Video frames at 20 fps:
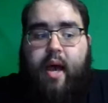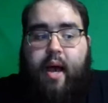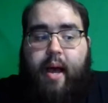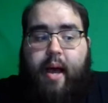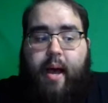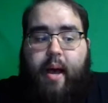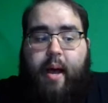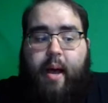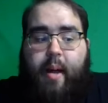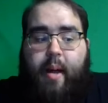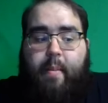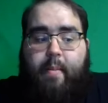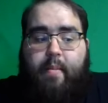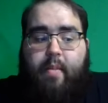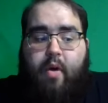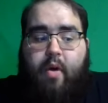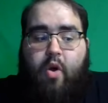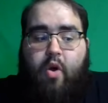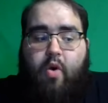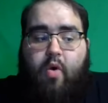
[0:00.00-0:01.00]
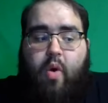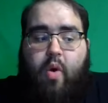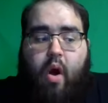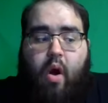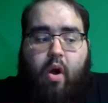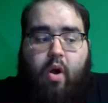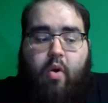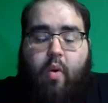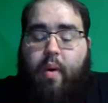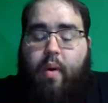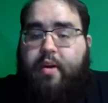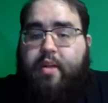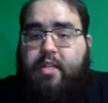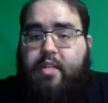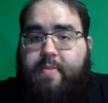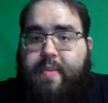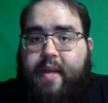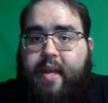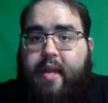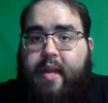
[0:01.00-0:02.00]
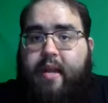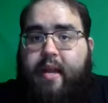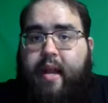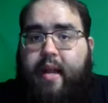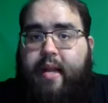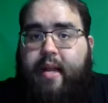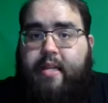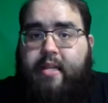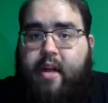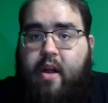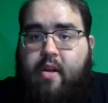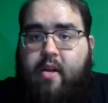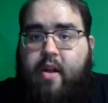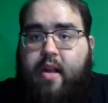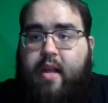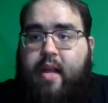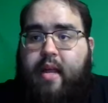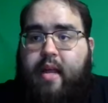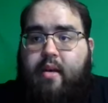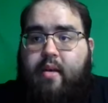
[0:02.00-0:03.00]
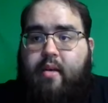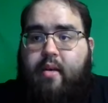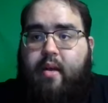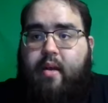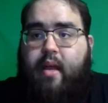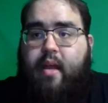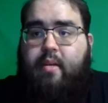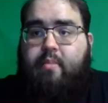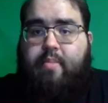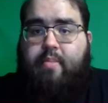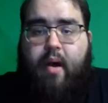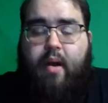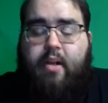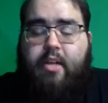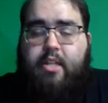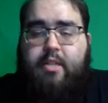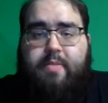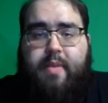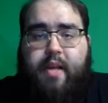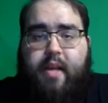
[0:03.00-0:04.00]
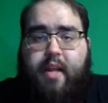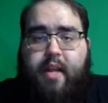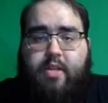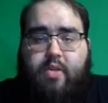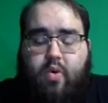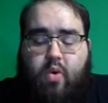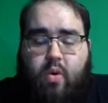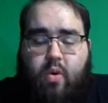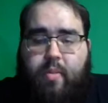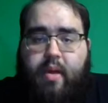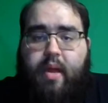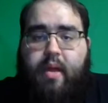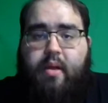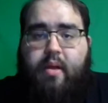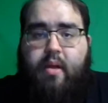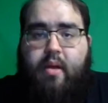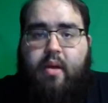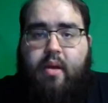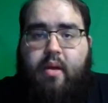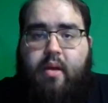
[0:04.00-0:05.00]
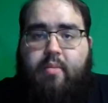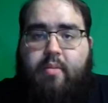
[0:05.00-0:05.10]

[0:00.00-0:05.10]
who are going to spend an eternity in punishment and torment